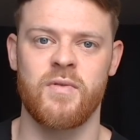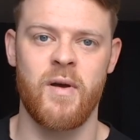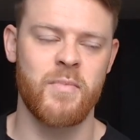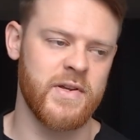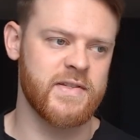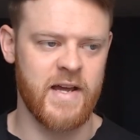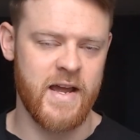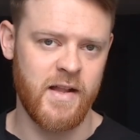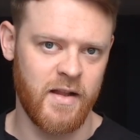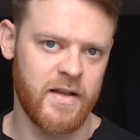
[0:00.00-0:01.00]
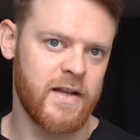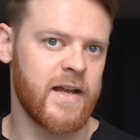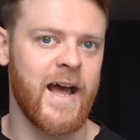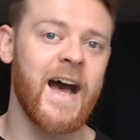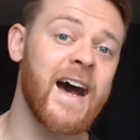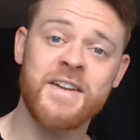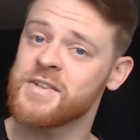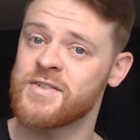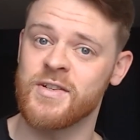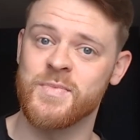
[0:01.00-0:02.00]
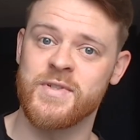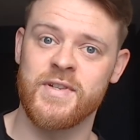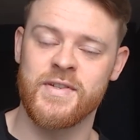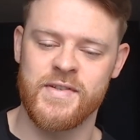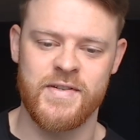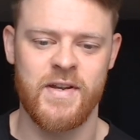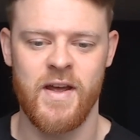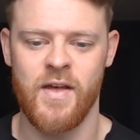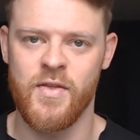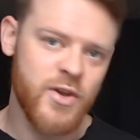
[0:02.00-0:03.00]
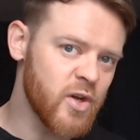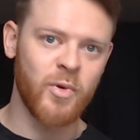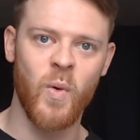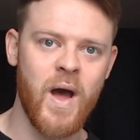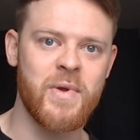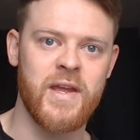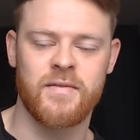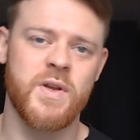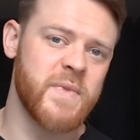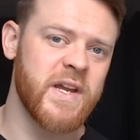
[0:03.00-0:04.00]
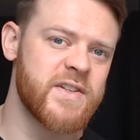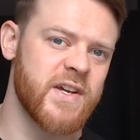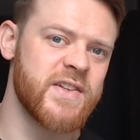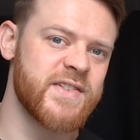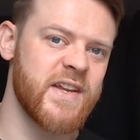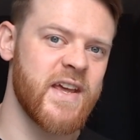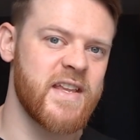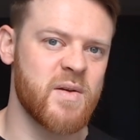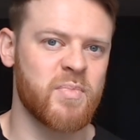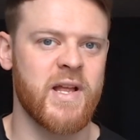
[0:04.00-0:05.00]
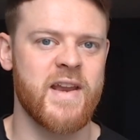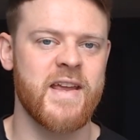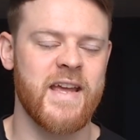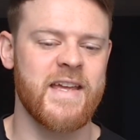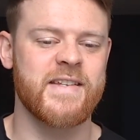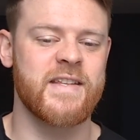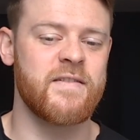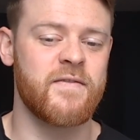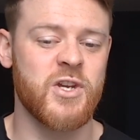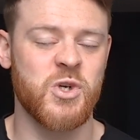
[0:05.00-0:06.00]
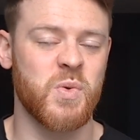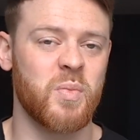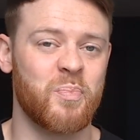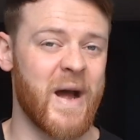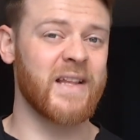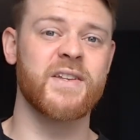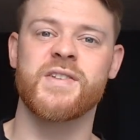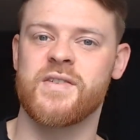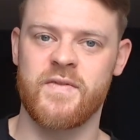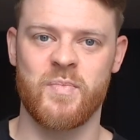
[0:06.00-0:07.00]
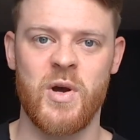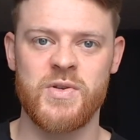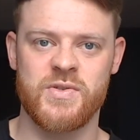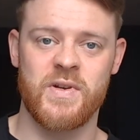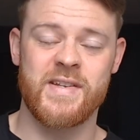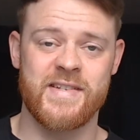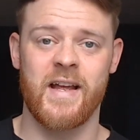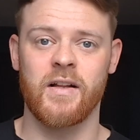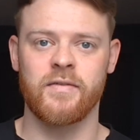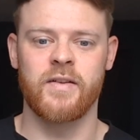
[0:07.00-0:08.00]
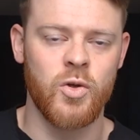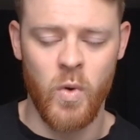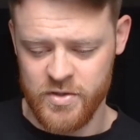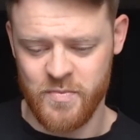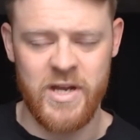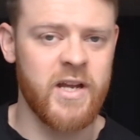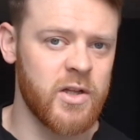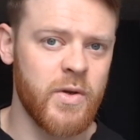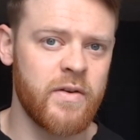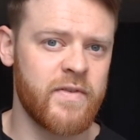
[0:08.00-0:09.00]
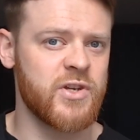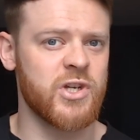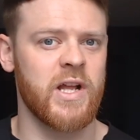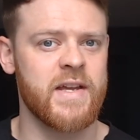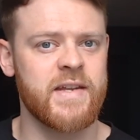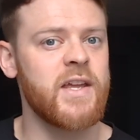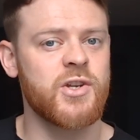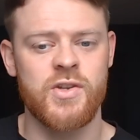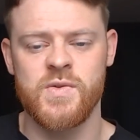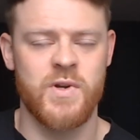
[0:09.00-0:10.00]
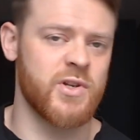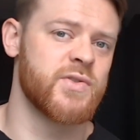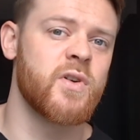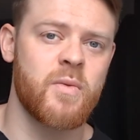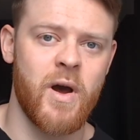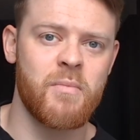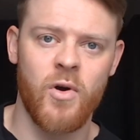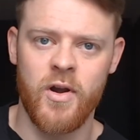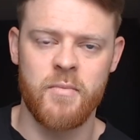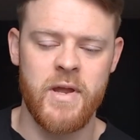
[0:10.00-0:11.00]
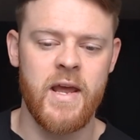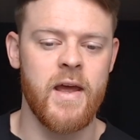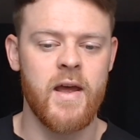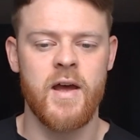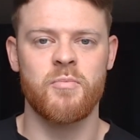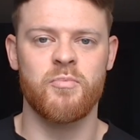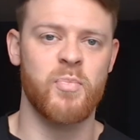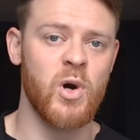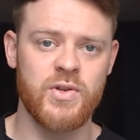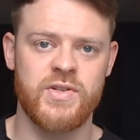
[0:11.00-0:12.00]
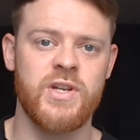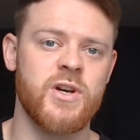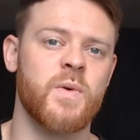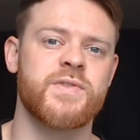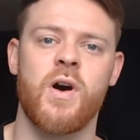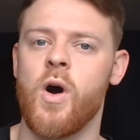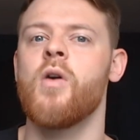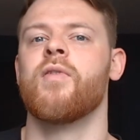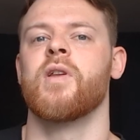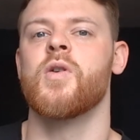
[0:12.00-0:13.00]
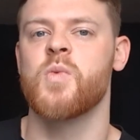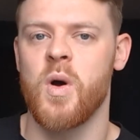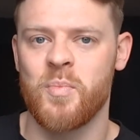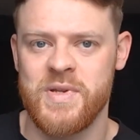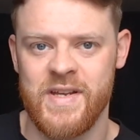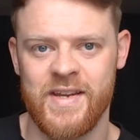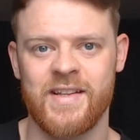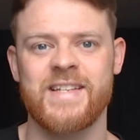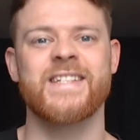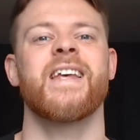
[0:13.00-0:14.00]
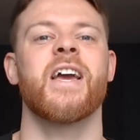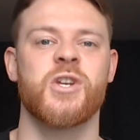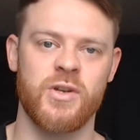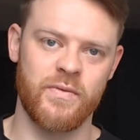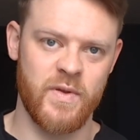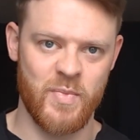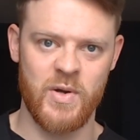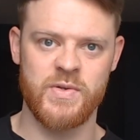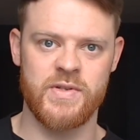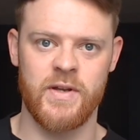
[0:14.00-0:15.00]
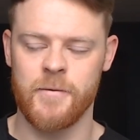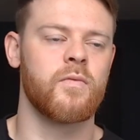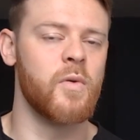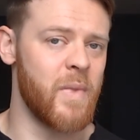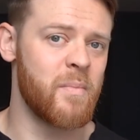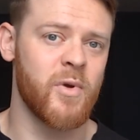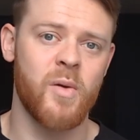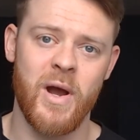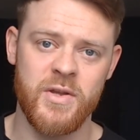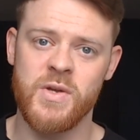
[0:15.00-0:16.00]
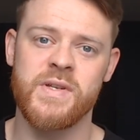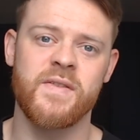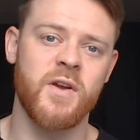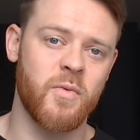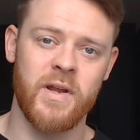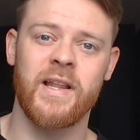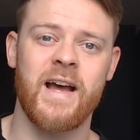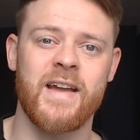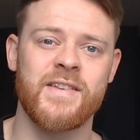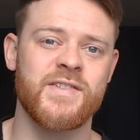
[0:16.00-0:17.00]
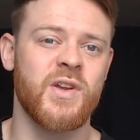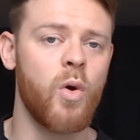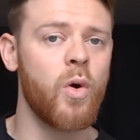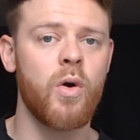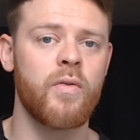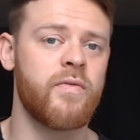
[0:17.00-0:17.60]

Remember, style and substance. The double whammy. Something to consider in your planning is the visual balance of the poster itself. You'll want to be including visualizations, which I'll talk about more in a minute, but you don't want to overload one particular section of the poster. Remember about using the grid lines or